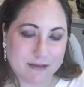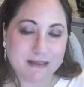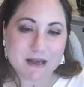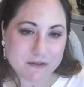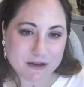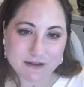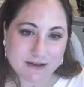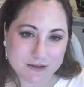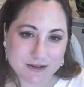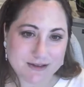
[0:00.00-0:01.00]
it definitely
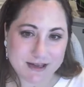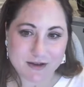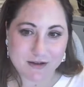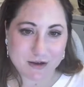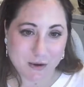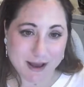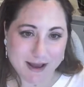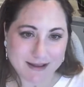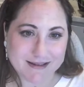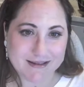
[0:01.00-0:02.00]
looks like it'll go
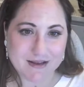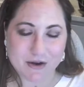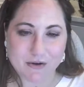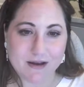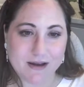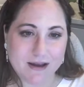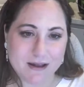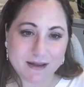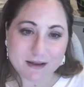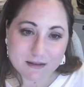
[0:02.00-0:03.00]
ahead. So I
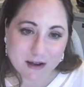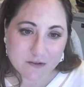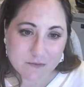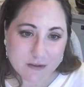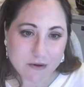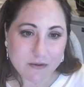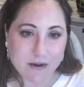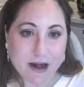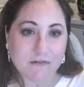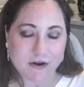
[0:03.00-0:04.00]
think a lot of people will
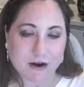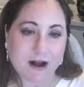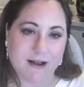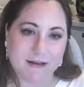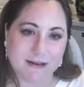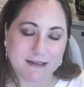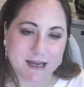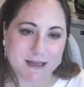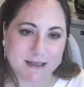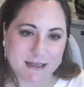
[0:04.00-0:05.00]
have their eye on
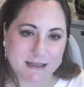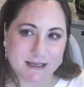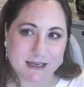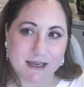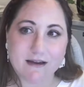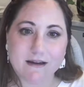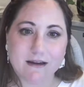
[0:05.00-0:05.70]
INTA in D.C.